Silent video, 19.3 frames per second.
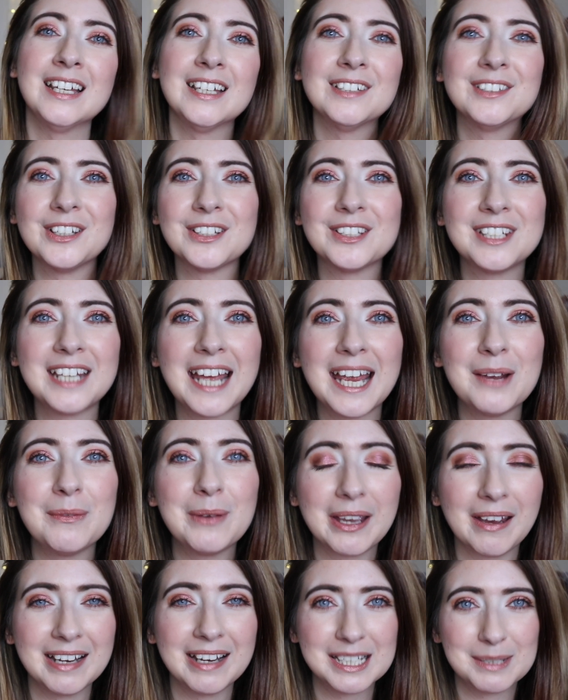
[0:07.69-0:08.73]
So today
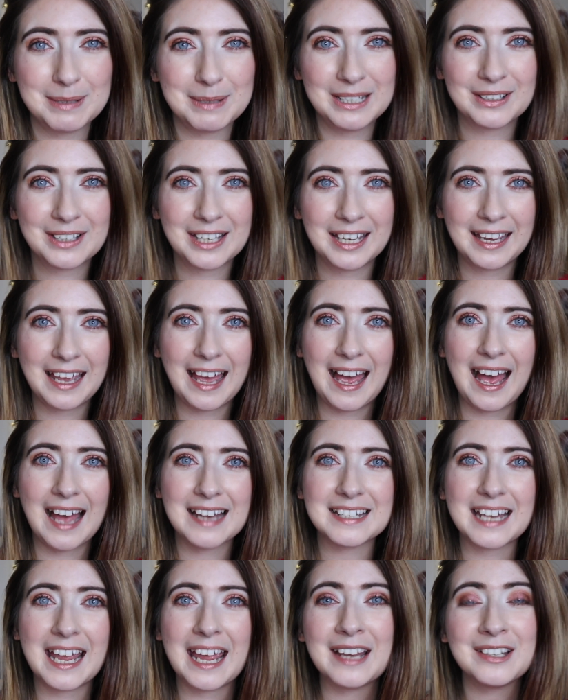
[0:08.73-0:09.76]
we're going to be looking
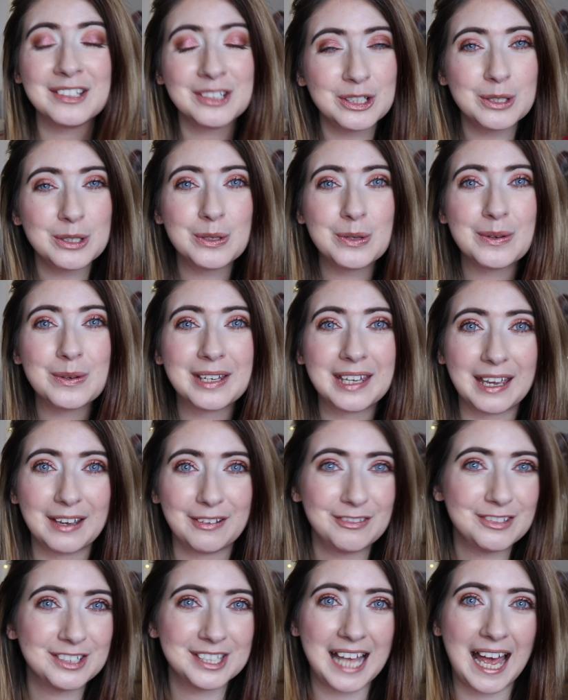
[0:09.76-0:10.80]
at a new
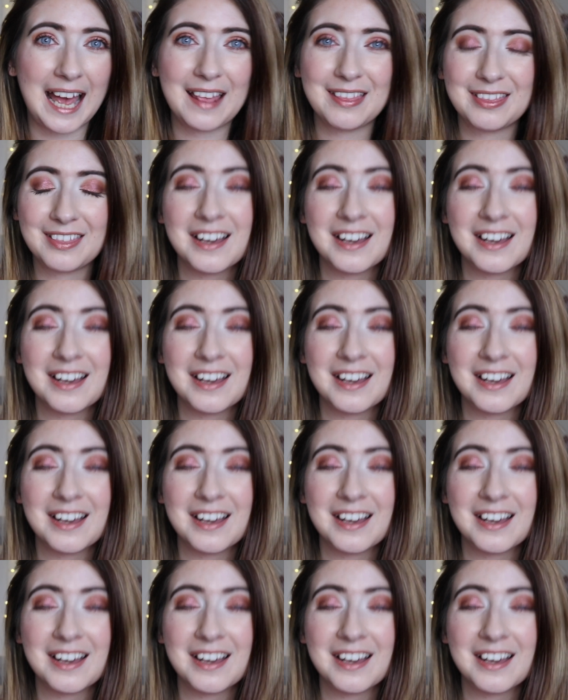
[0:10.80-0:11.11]
gift set